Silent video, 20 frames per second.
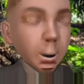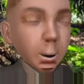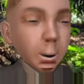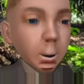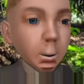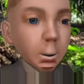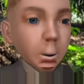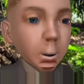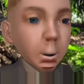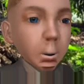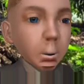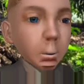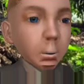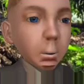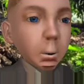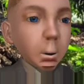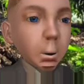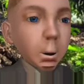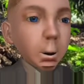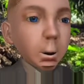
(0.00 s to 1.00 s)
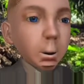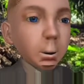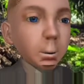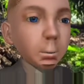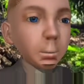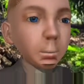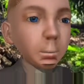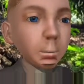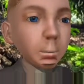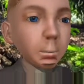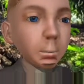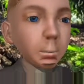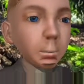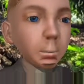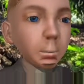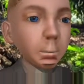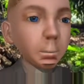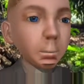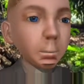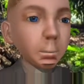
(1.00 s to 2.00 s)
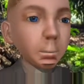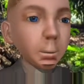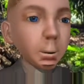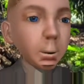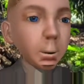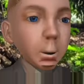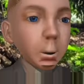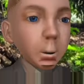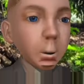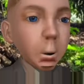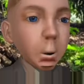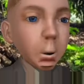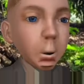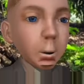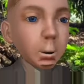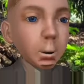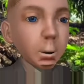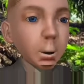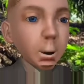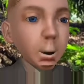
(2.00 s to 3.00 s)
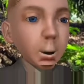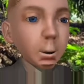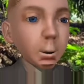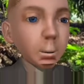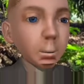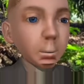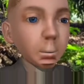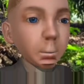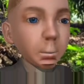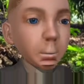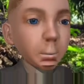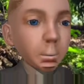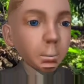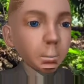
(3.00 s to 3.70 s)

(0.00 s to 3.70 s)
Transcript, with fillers: of ourselves here, not the real thing.